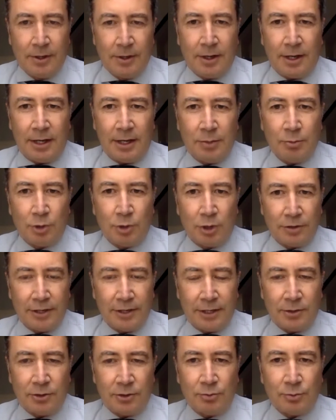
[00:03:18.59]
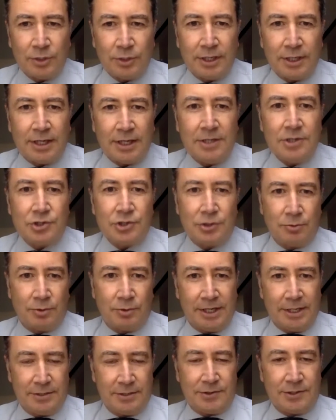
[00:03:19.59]
and what their complication
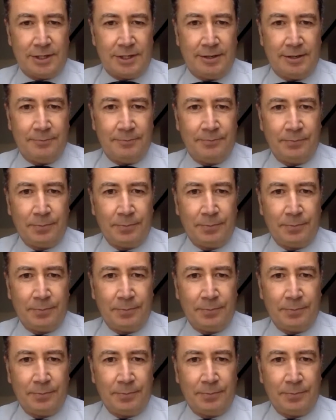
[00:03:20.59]
rates are.